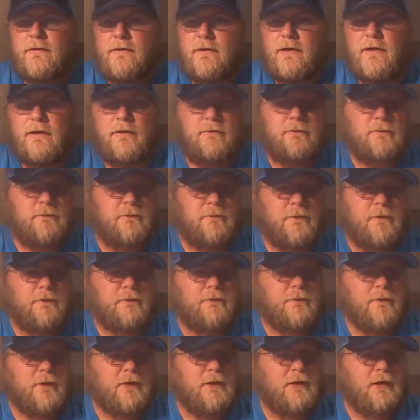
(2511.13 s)
I'll feel
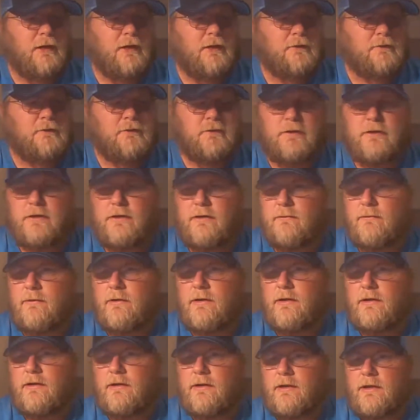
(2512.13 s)
free to answer any
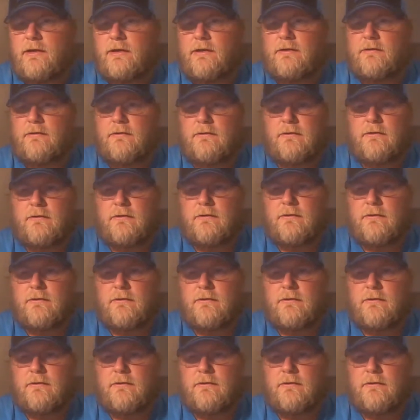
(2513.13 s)
way I can.